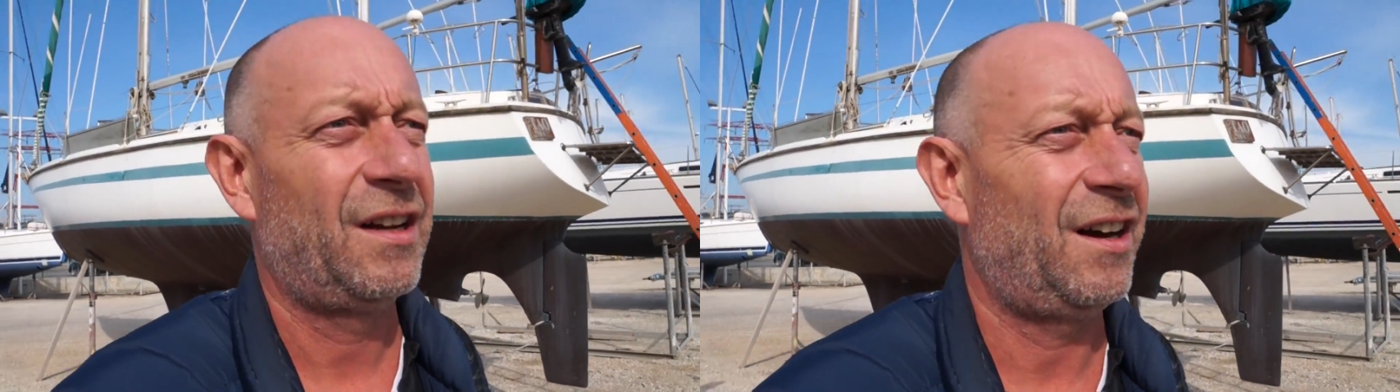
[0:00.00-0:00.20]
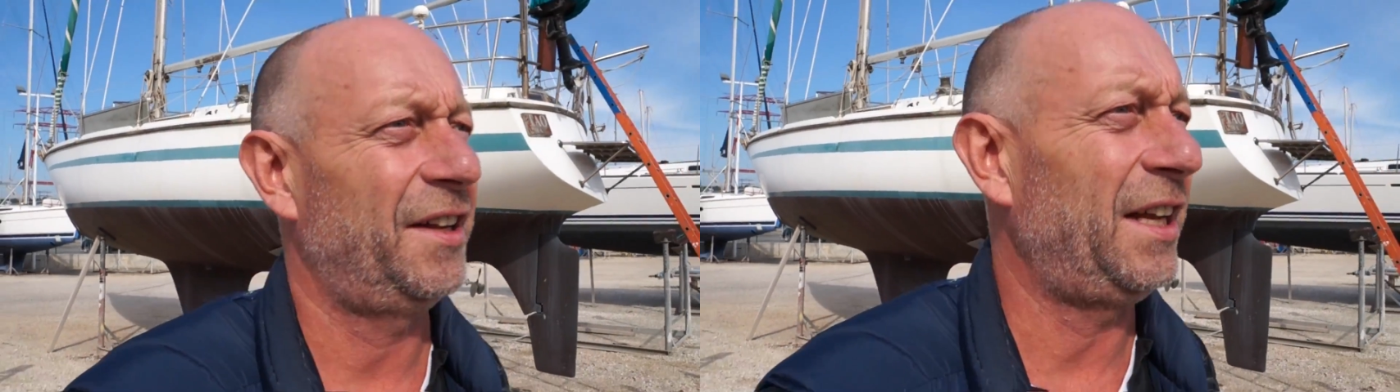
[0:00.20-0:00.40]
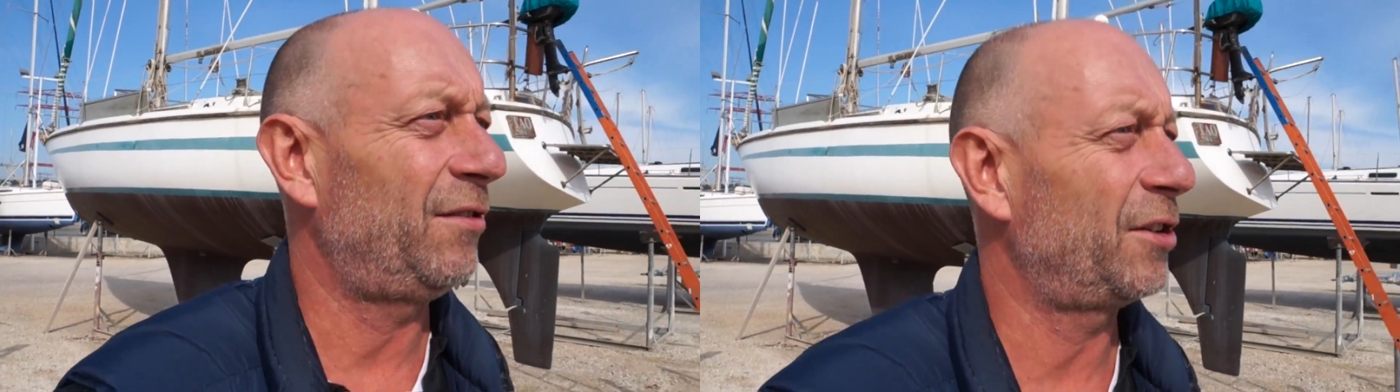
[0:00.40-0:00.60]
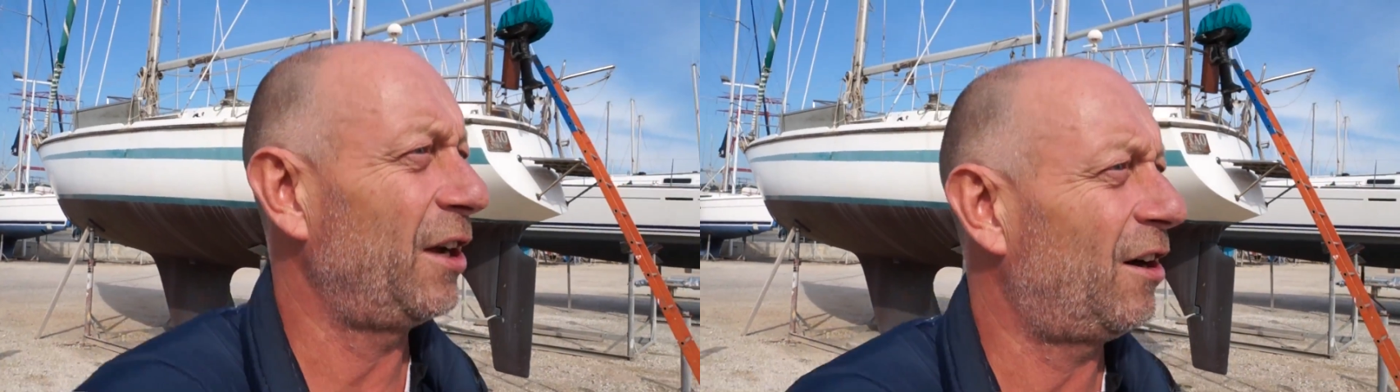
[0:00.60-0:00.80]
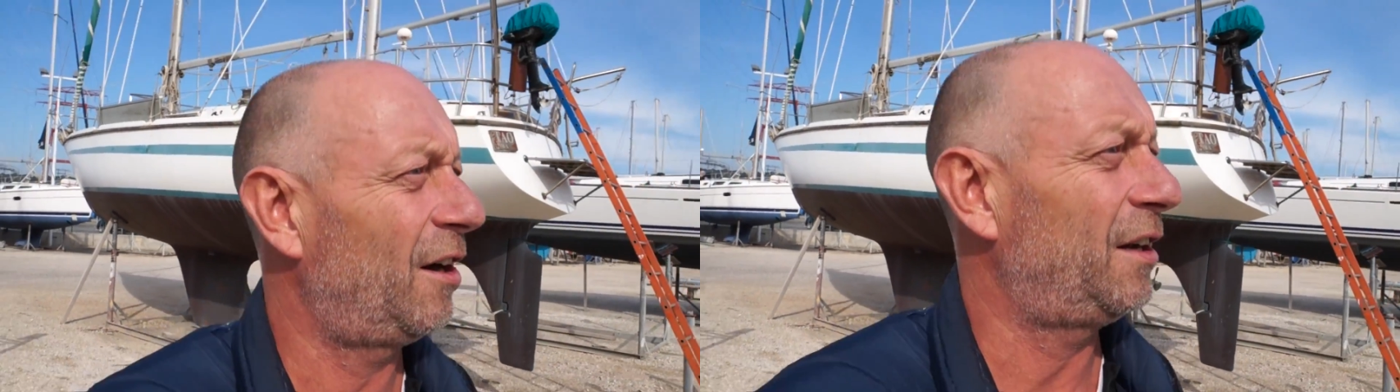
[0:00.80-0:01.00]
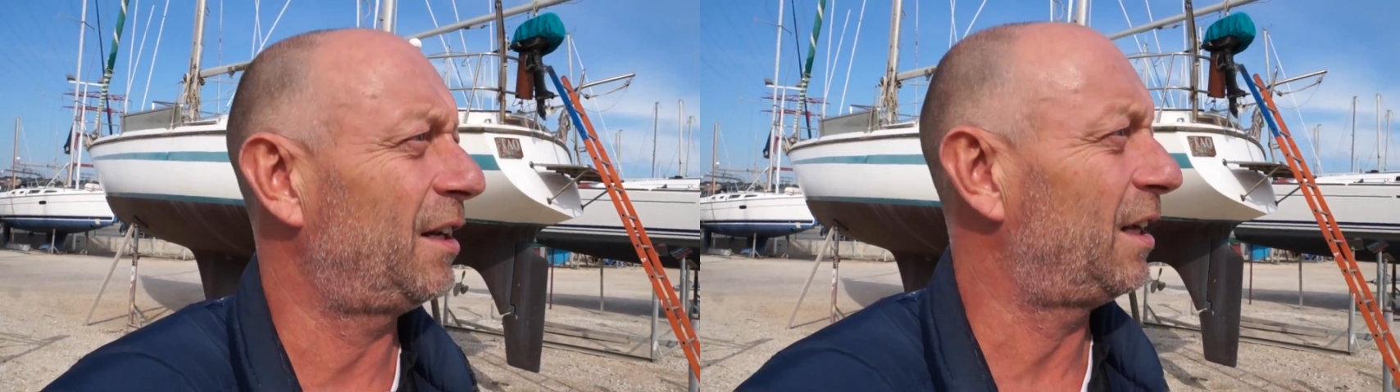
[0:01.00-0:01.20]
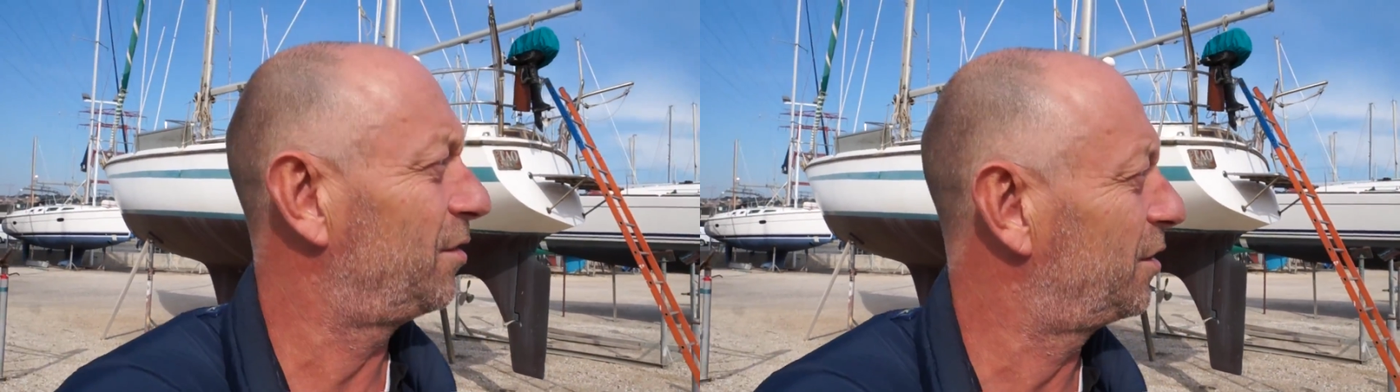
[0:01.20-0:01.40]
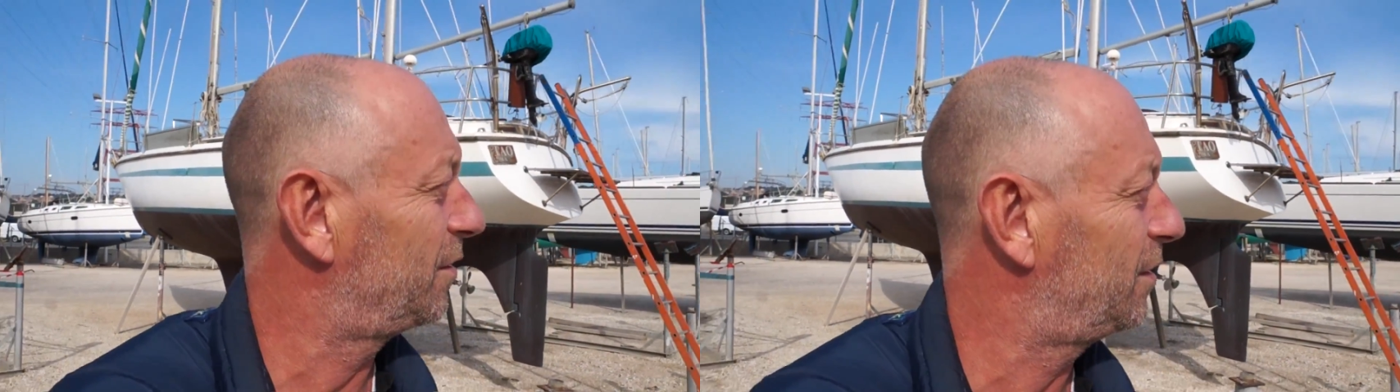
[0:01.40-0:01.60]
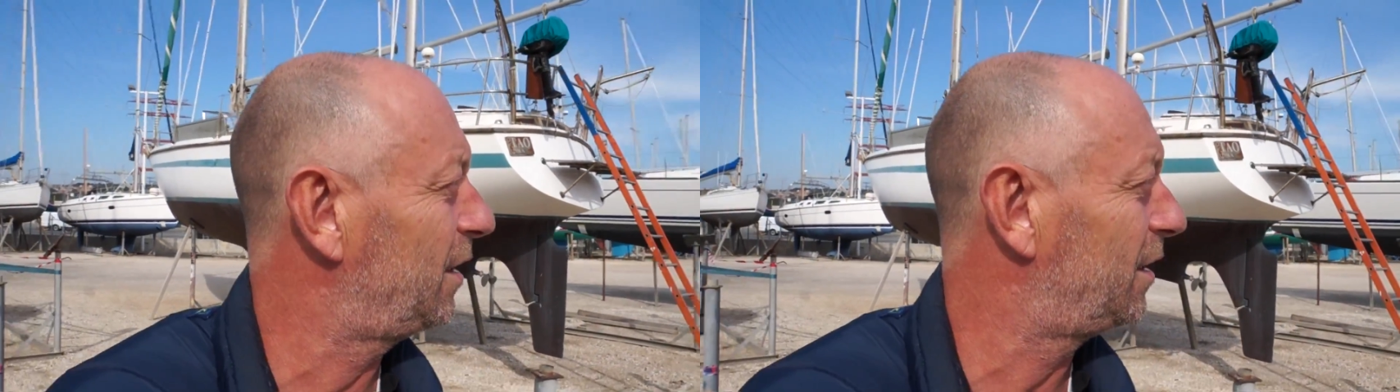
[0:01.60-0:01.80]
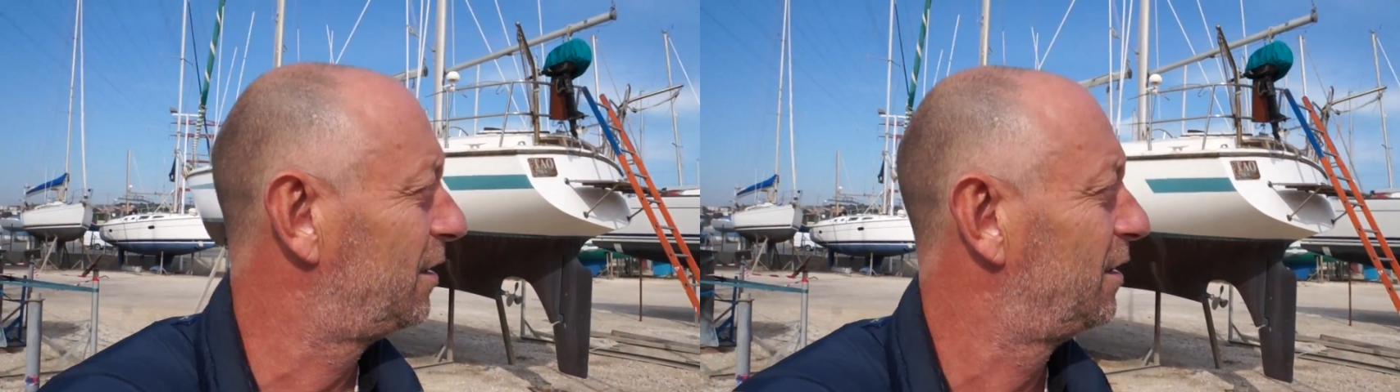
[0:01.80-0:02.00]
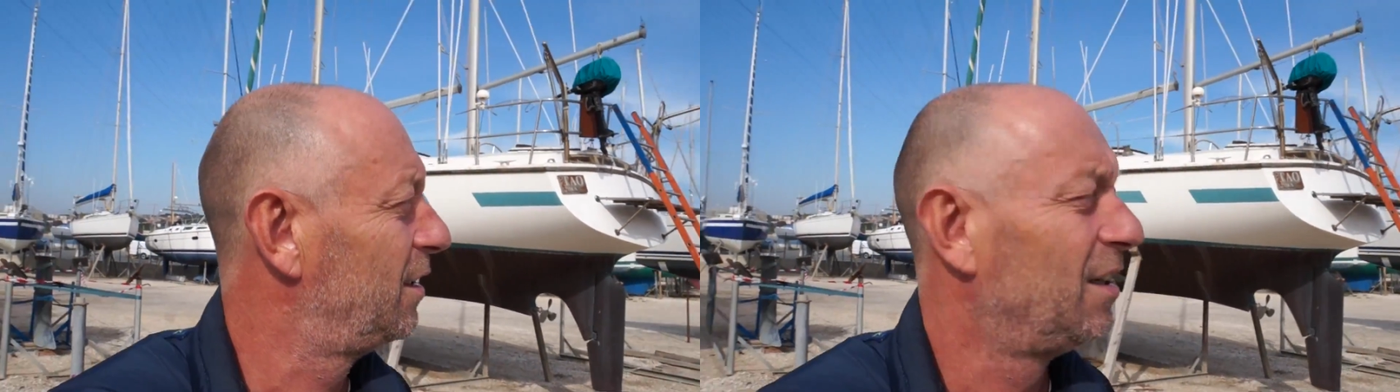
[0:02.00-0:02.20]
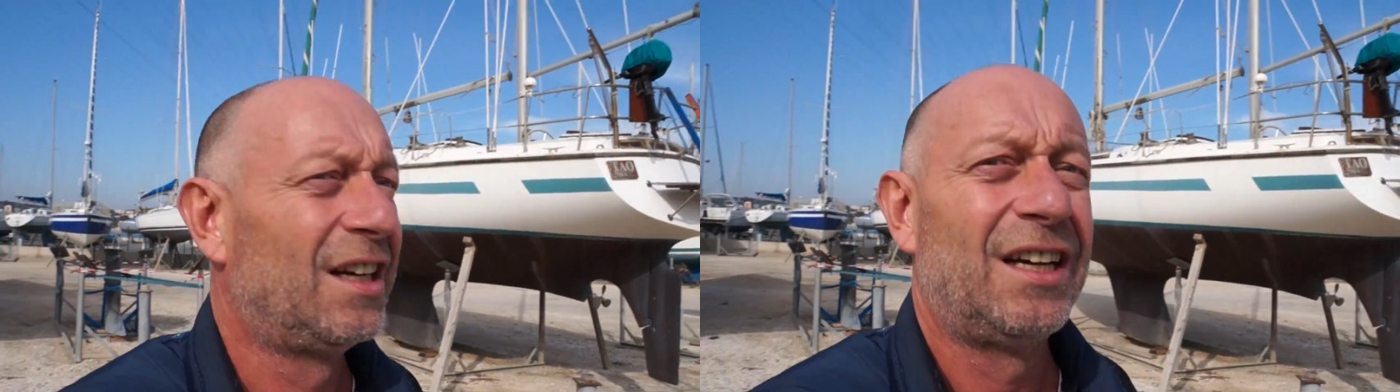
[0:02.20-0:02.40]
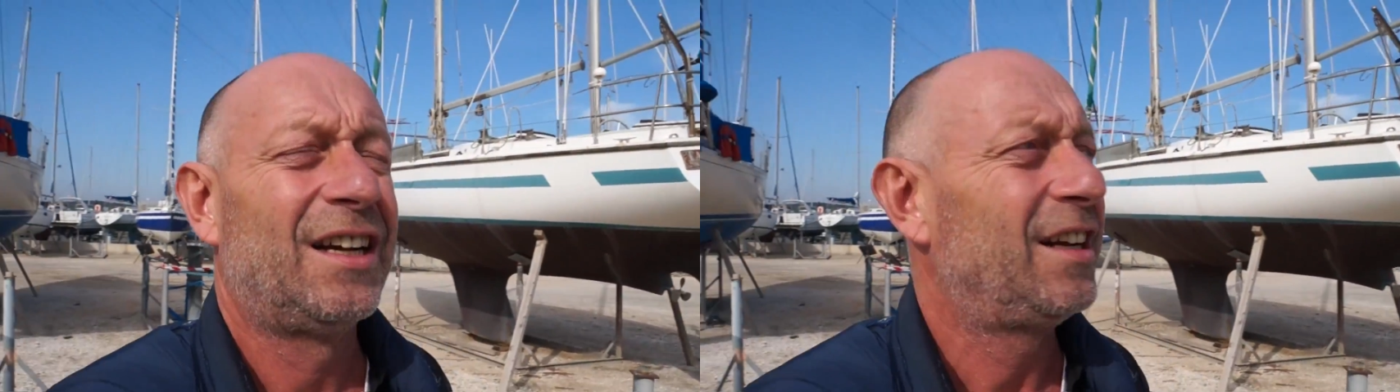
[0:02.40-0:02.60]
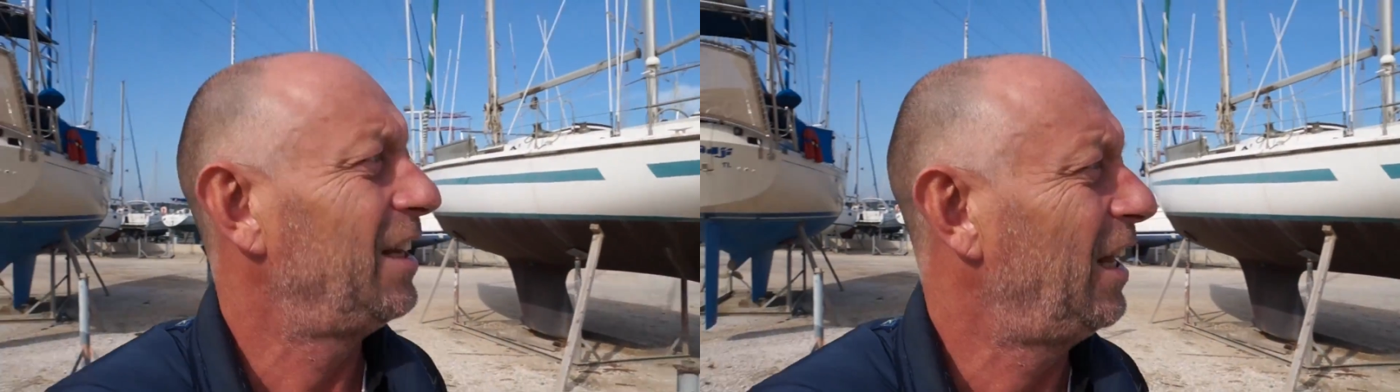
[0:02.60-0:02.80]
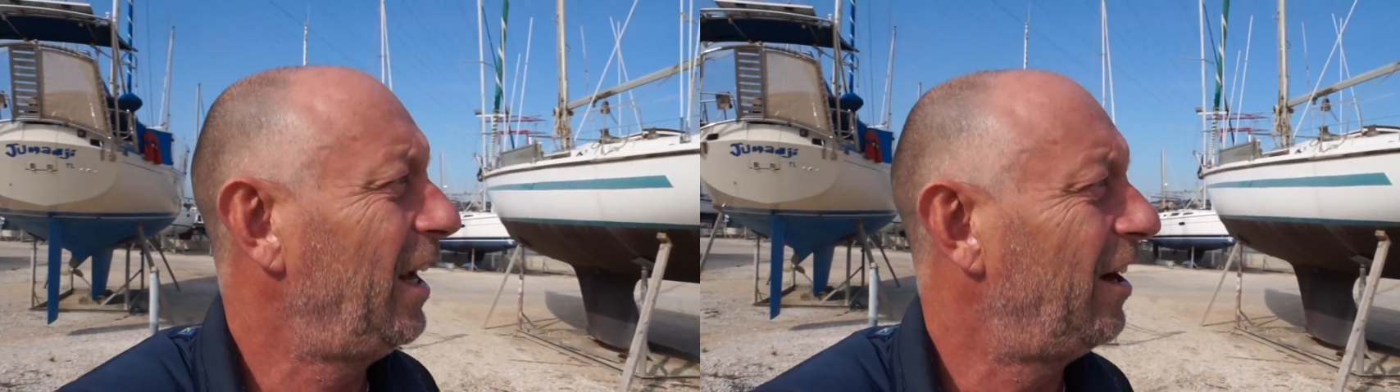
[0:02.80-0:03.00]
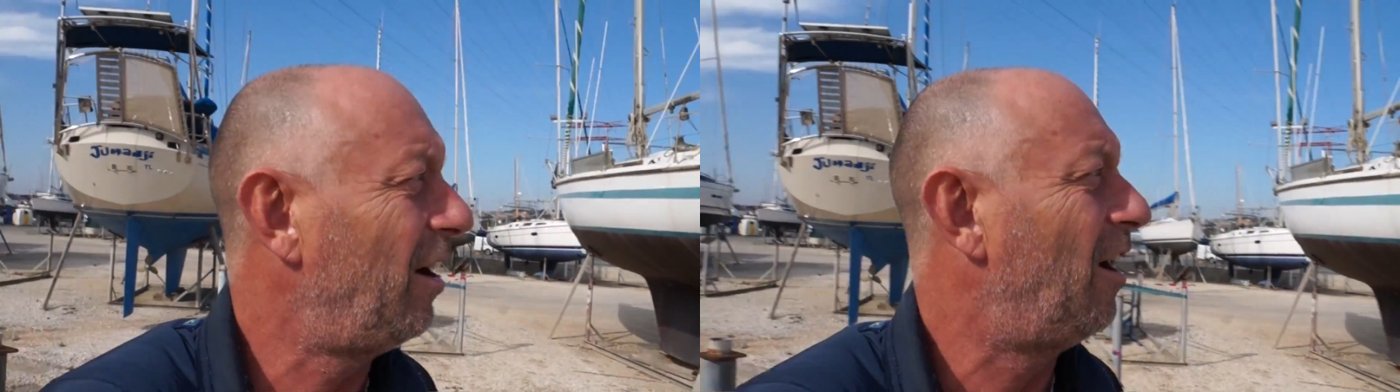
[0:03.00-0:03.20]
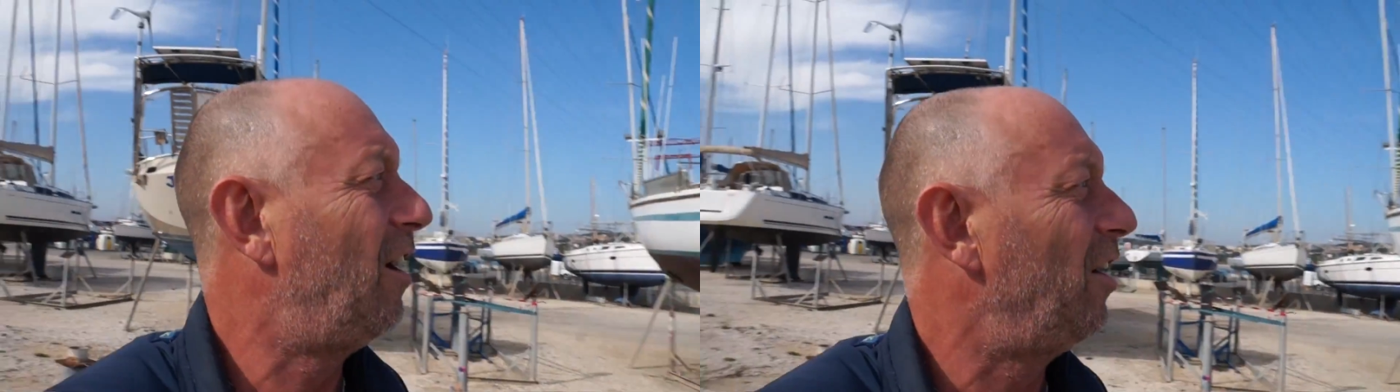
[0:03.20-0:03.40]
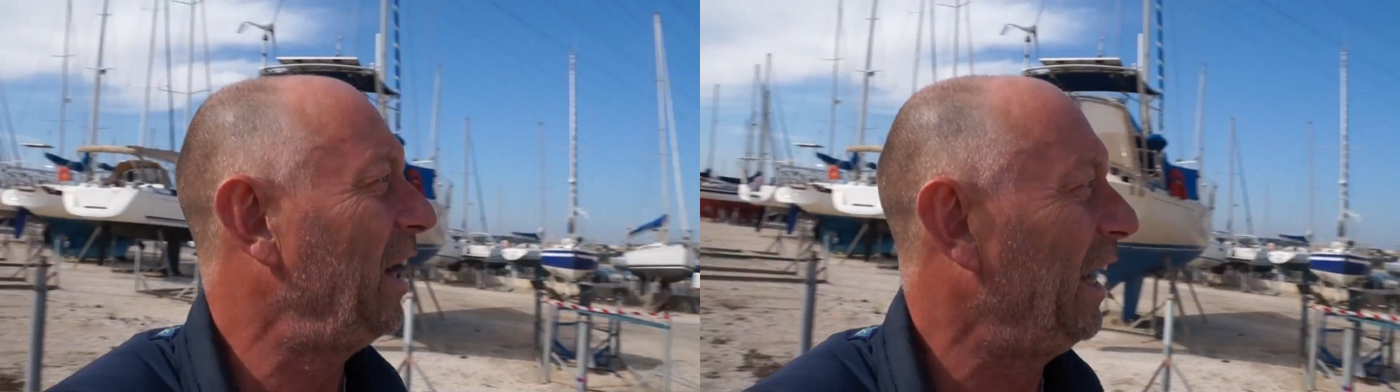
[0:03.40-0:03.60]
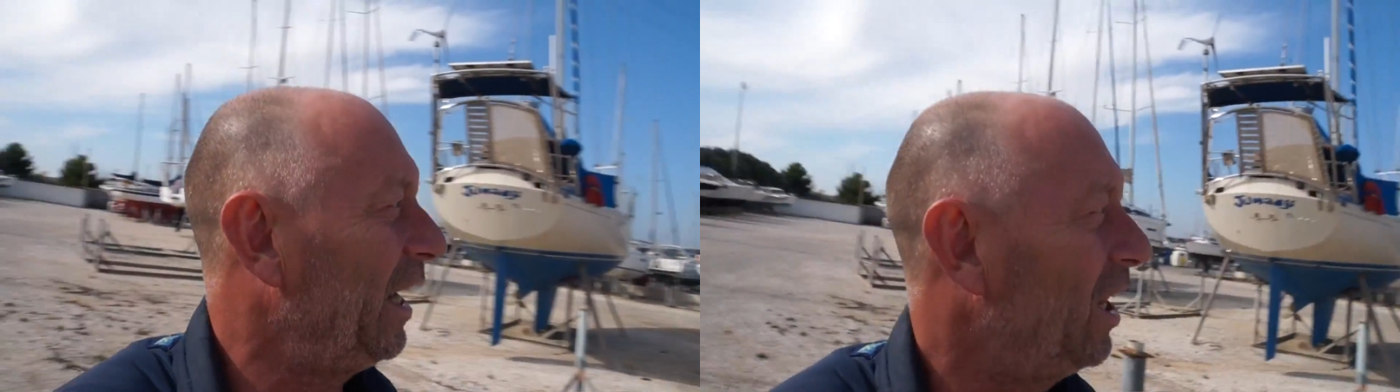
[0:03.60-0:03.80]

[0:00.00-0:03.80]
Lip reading: a naval yard, and as you can see, there are a